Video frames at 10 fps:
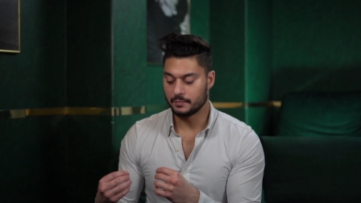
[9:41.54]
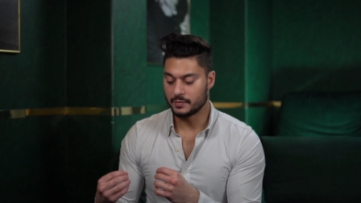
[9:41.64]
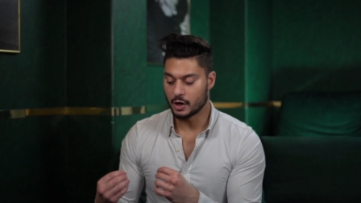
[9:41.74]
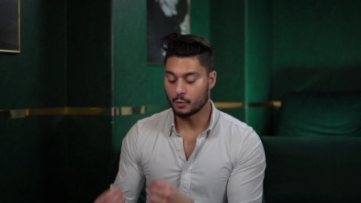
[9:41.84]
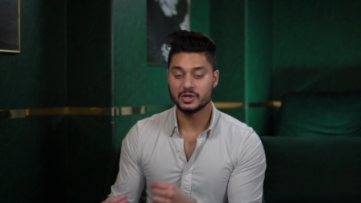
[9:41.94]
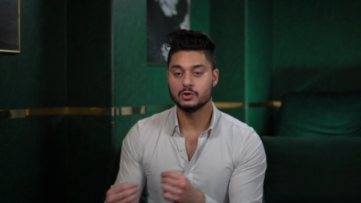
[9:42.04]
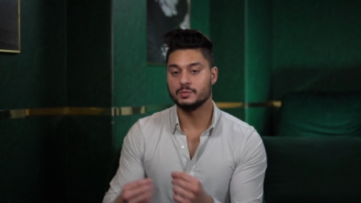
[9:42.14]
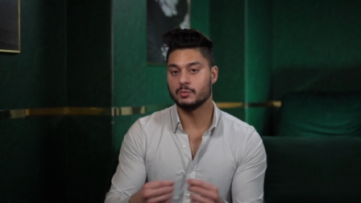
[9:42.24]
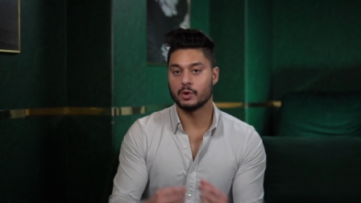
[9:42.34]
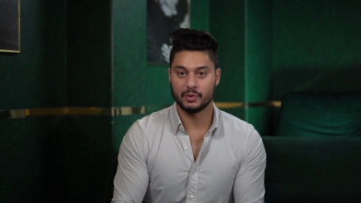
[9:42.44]
helping you
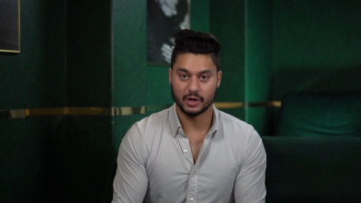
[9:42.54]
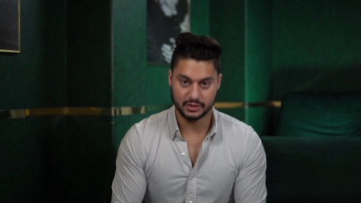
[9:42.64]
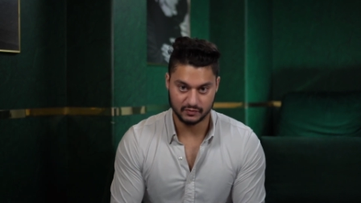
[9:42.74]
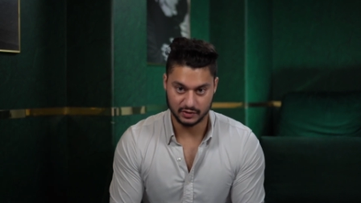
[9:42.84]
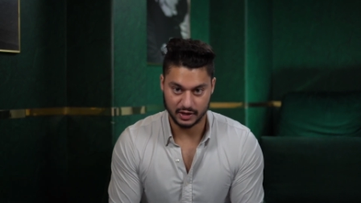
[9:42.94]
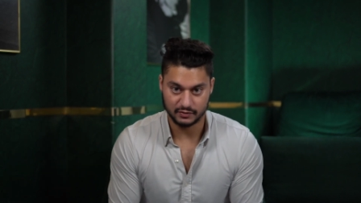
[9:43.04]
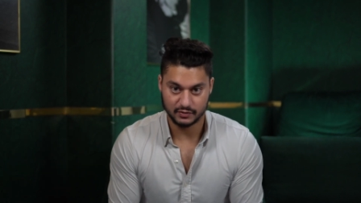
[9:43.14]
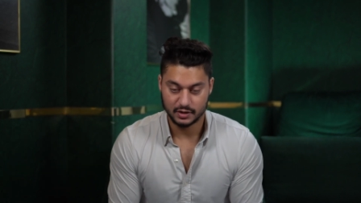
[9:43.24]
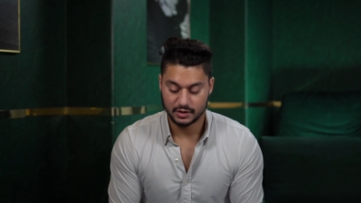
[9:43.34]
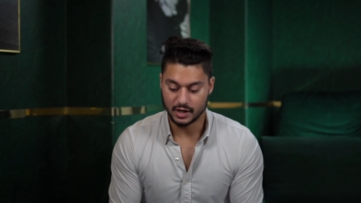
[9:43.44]
be more productive in life.
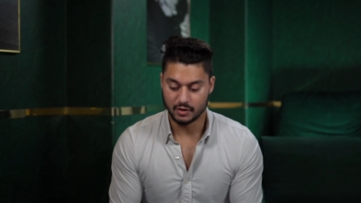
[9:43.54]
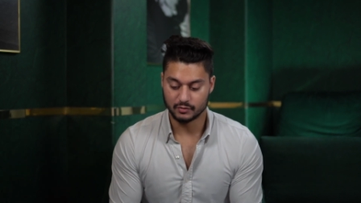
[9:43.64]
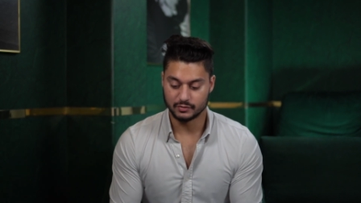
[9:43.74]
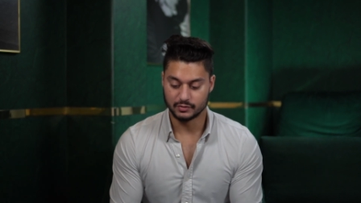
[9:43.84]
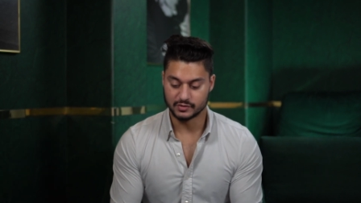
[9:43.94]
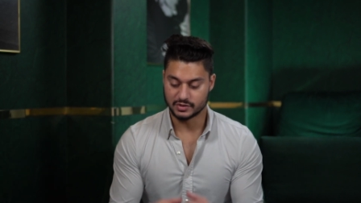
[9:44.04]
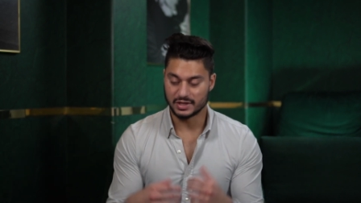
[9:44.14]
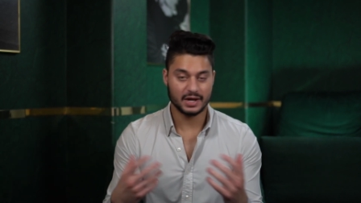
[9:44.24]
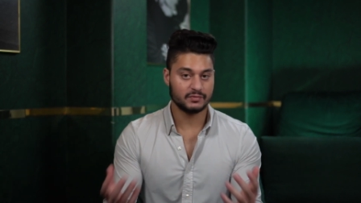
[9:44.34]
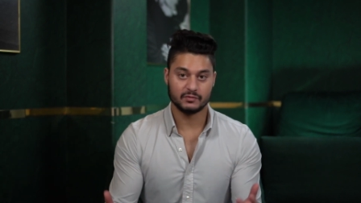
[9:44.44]
Now, there's a
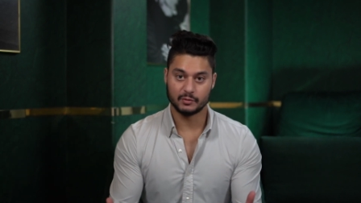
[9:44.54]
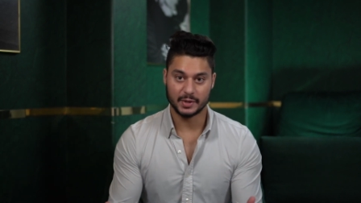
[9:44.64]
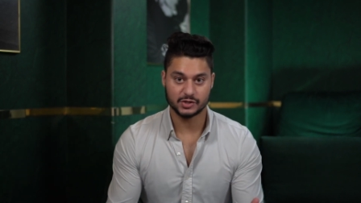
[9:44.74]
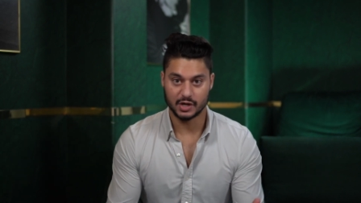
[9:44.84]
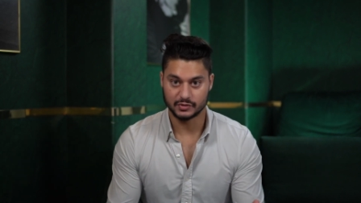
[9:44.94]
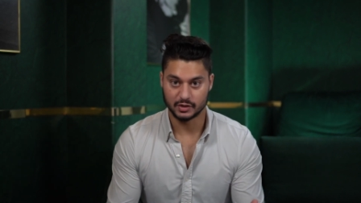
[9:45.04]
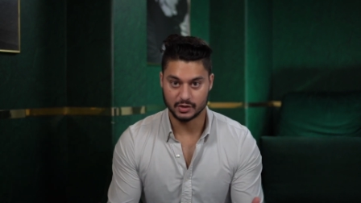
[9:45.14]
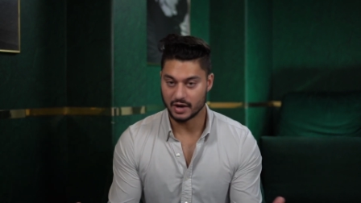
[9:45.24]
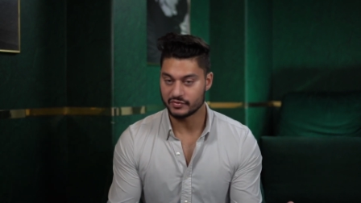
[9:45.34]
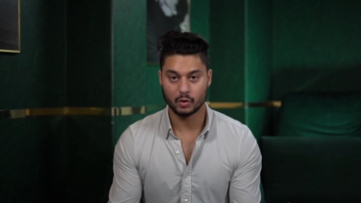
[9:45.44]
lot of information out there.
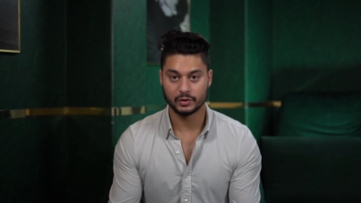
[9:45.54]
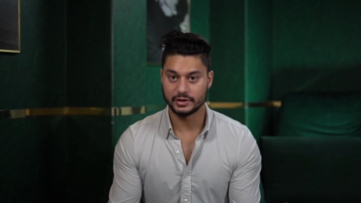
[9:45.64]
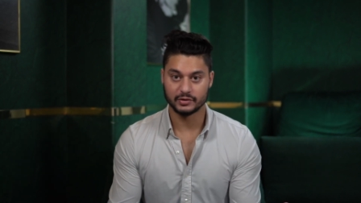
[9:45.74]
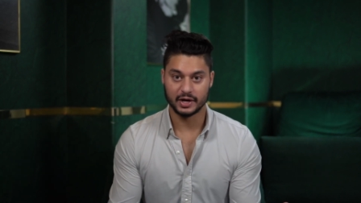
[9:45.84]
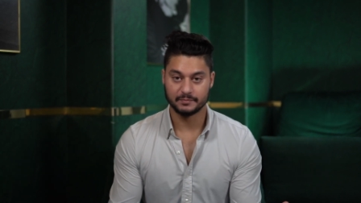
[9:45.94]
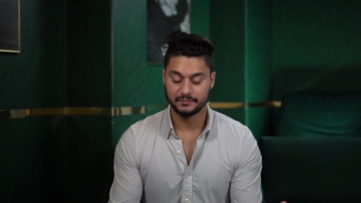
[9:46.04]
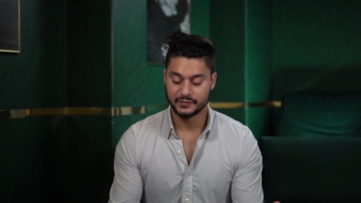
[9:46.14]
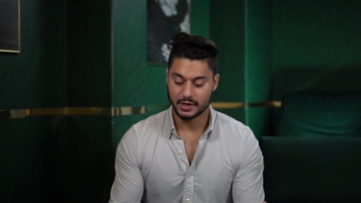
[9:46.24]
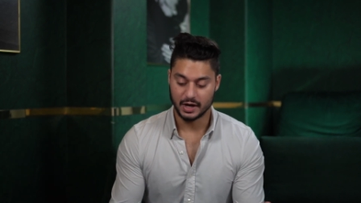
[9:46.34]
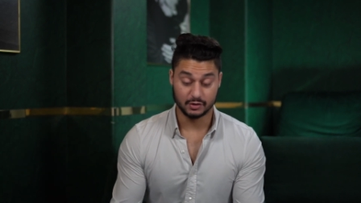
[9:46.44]
You have the whole internet.
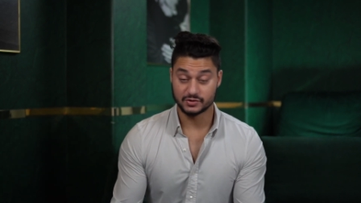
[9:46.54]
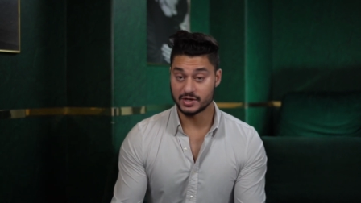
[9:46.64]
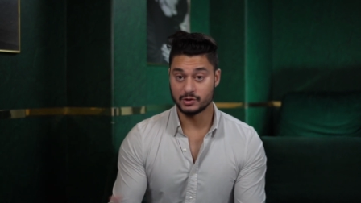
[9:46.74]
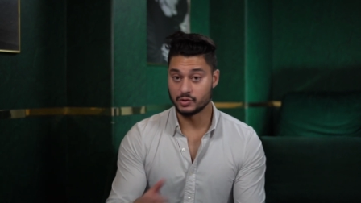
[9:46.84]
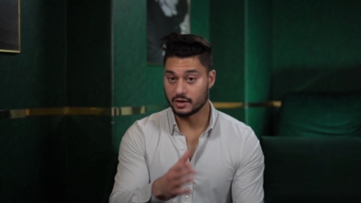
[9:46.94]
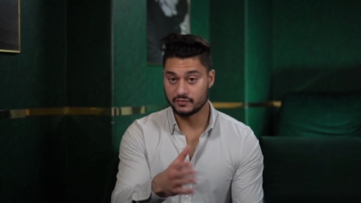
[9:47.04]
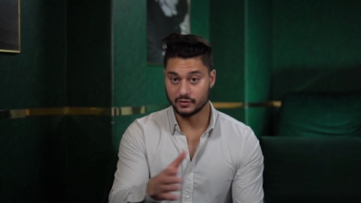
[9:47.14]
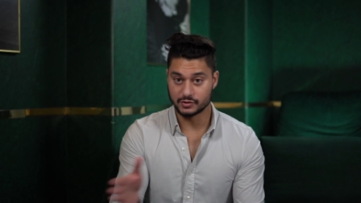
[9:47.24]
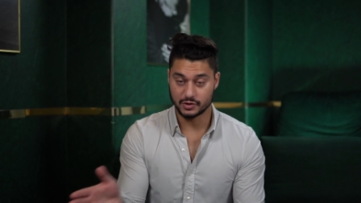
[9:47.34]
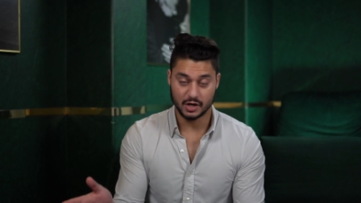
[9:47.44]
I understand you got to
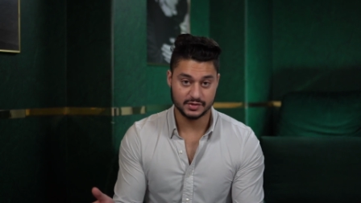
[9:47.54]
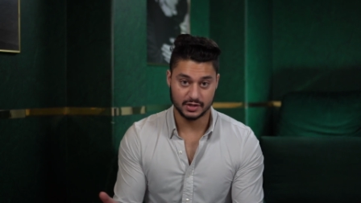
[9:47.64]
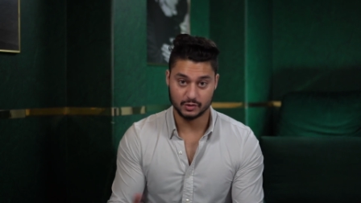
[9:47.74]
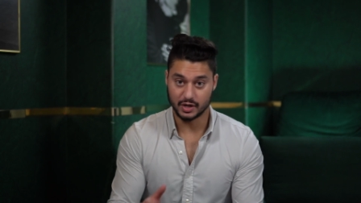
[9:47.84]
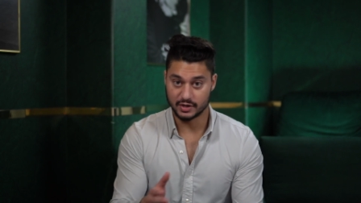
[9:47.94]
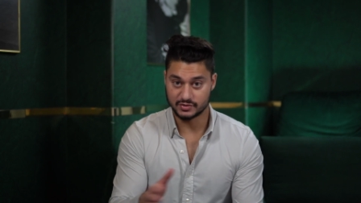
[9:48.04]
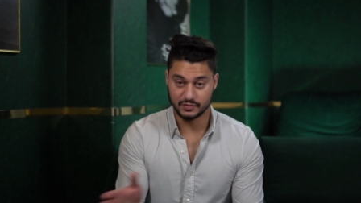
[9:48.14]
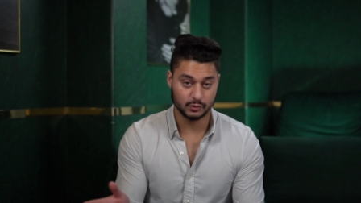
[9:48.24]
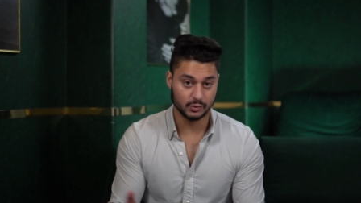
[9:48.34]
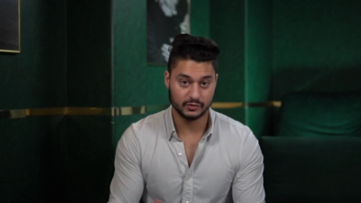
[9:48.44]
filter content. You got to
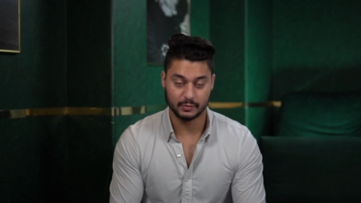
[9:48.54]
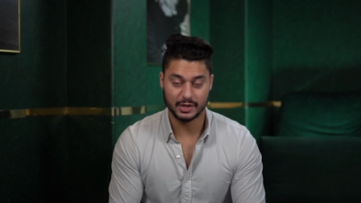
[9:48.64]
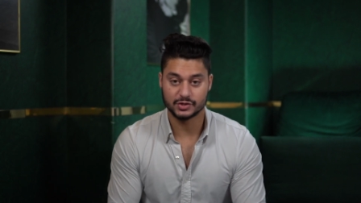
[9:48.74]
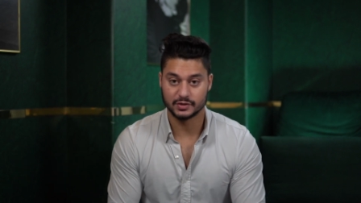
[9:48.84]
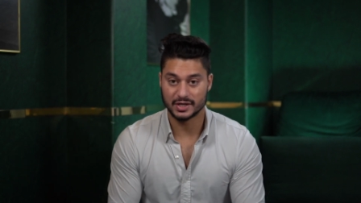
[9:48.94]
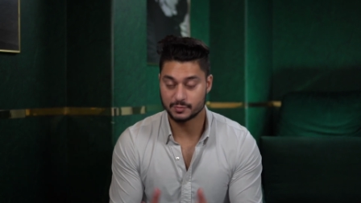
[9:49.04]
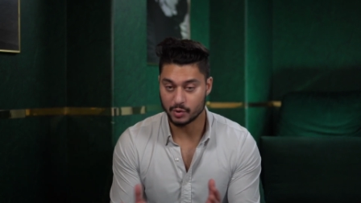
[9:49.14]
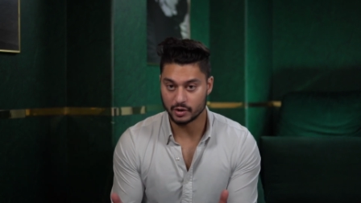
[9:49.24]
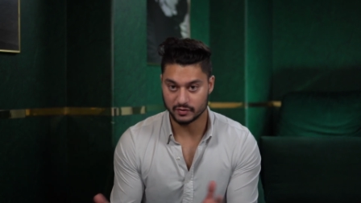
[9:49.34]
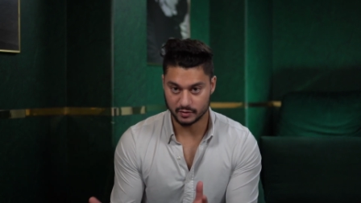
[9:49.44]
sift through information. That's
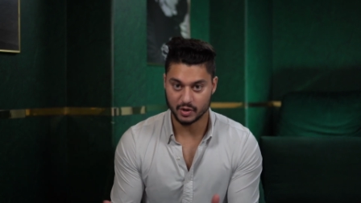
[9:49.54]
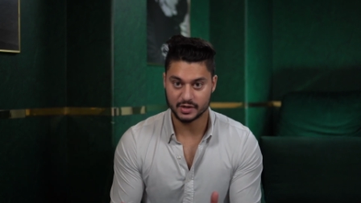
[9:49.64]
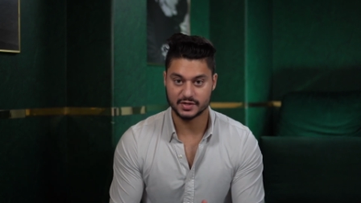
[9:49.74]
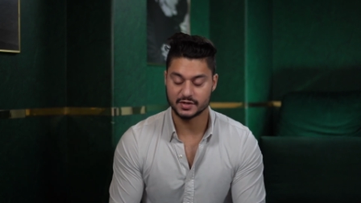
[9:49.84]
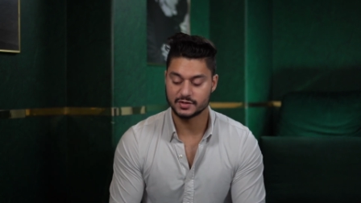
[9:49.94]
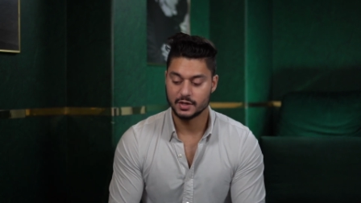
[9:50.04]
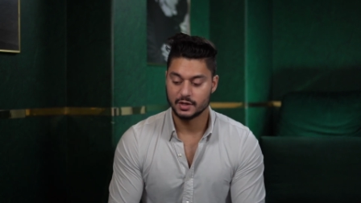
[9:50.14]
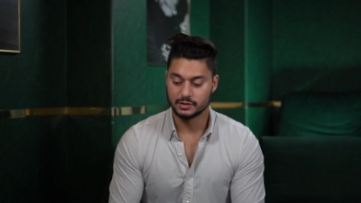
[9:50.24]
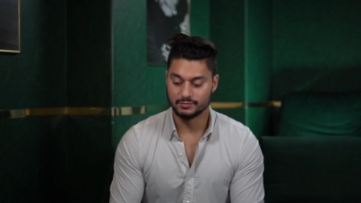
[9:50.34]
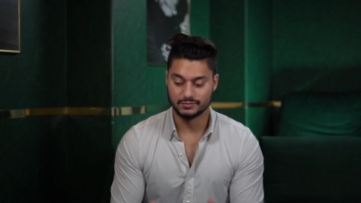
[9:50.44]
part of the process.
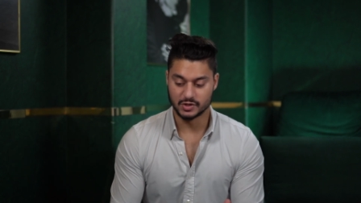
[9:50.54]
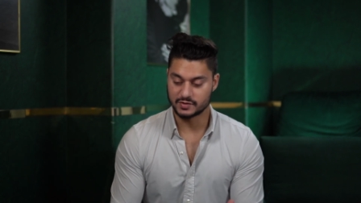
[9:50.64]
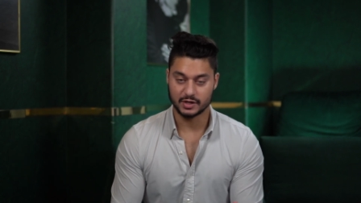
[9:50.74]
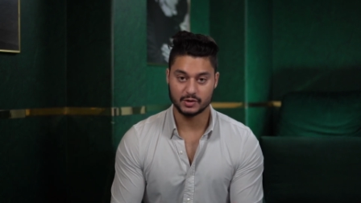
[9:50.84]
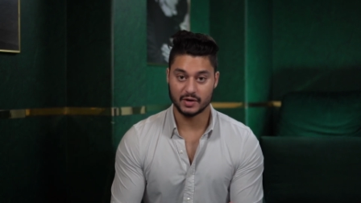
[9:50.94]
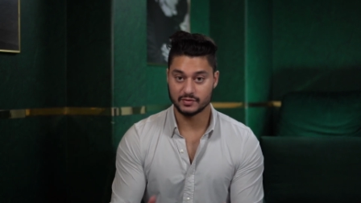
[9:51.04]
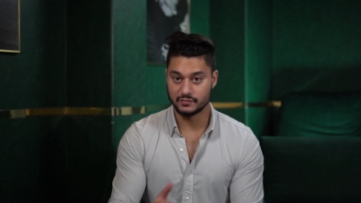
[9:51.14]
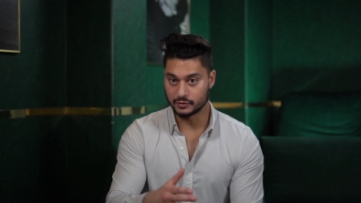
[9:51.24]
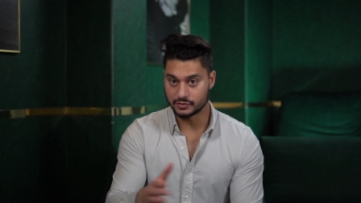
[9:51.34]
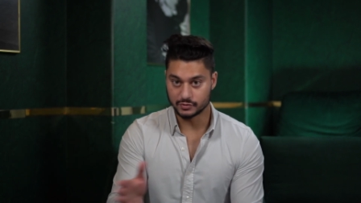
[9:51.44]
Just like you have to
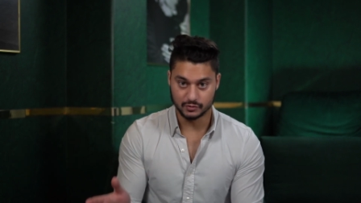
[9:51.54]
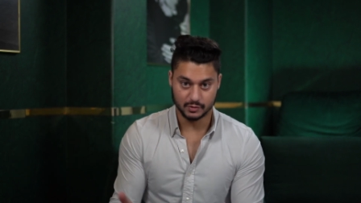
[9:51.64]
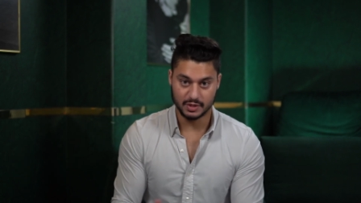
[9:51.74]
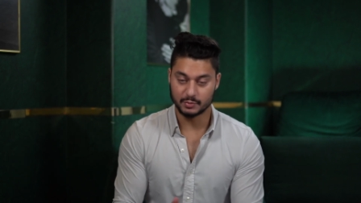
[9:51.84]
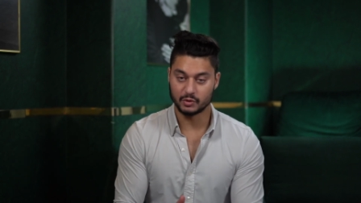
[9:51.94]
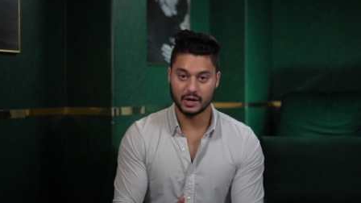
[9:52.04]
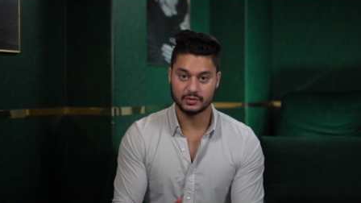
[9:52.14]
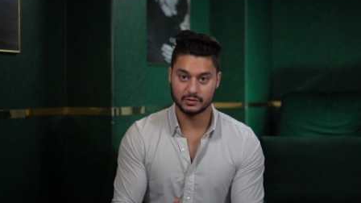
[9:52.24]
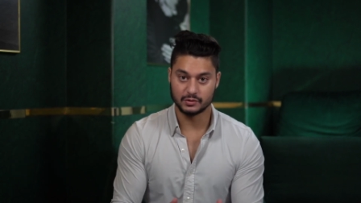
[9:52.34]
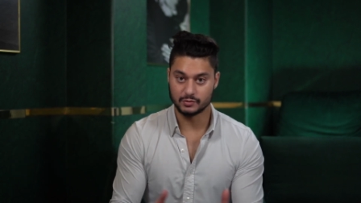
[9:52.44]
filter through the people
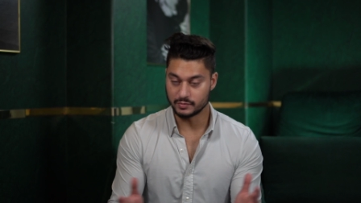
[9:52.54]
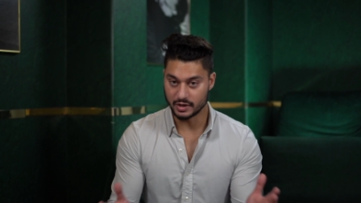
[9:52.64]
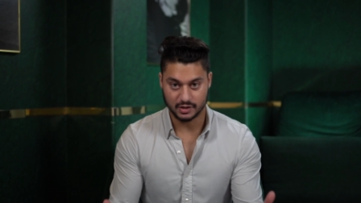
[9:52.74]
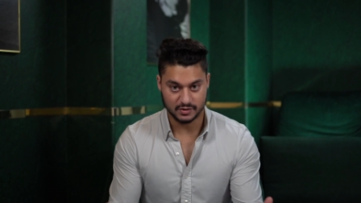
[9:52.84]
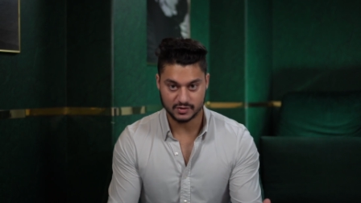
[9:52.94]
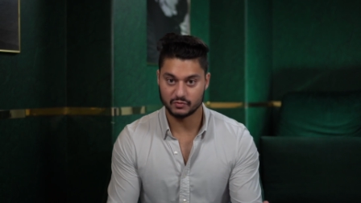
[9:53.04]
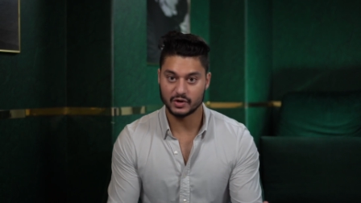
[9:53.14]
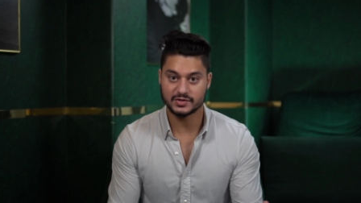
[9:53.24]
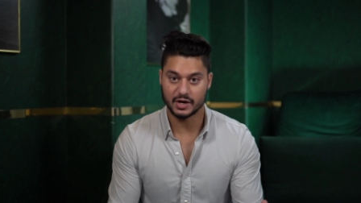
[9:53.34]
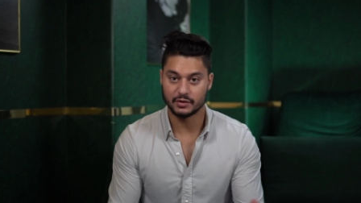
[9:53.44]
around you. You got to cut some
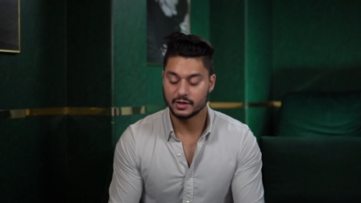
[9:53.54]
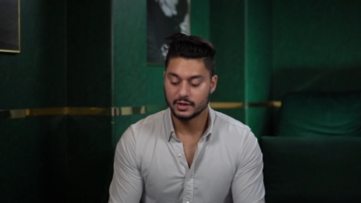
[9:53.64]
friends out,